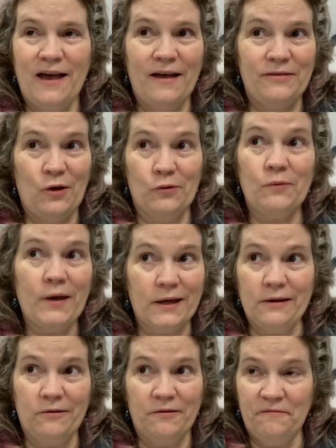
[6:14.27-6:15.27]
The only way I
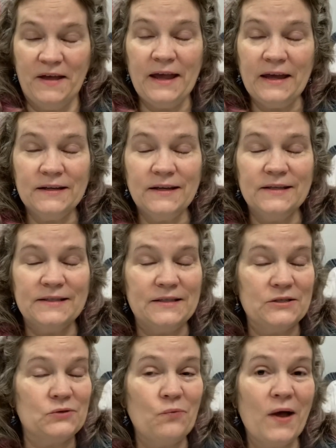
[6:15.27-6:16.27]
can convey it is
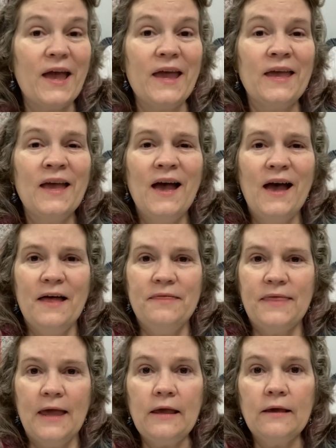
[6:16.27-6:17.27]
this way, and
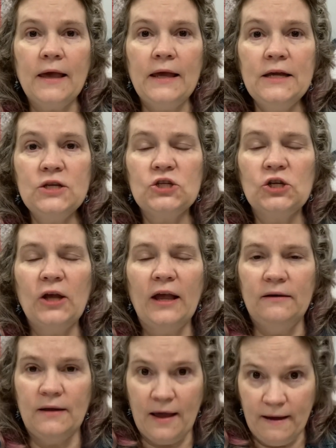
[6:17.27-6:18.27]
thank each
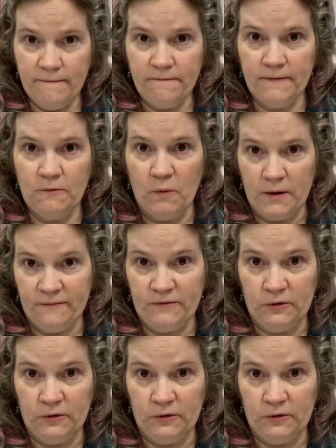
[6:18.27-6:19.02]
and every one of you